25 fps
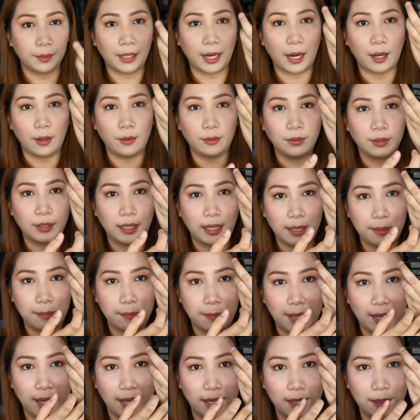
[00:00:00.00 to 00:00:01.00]
brown na
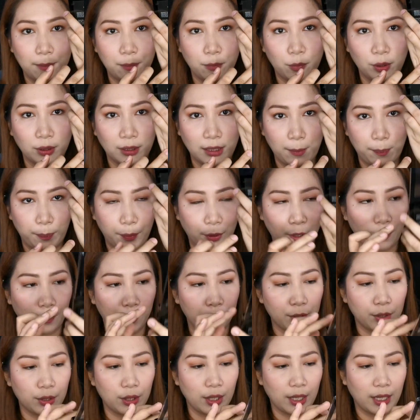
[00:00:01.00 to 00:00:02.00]
iba,
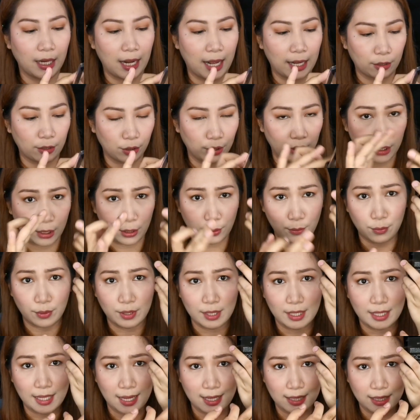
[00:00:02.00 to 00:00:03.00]
multi-purpose, you can actually
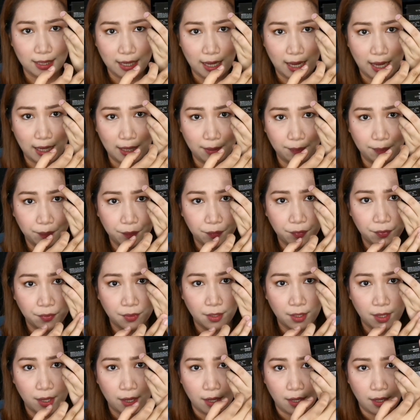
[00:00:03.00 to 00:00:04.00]
use it as a,
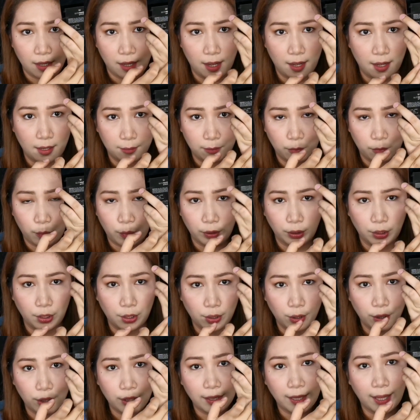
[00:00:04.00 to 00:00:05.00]

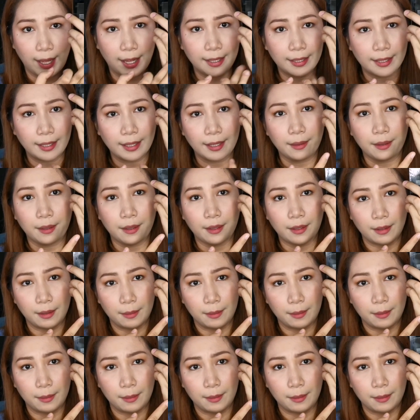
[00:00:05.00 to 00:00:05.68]
what do you call that?